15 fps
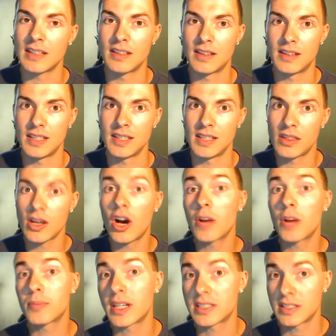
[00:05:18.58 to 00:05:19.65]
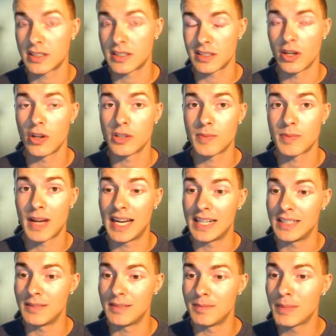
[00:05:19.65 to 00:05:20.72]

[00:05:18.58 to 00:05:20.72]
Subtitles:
the thought process that goes behind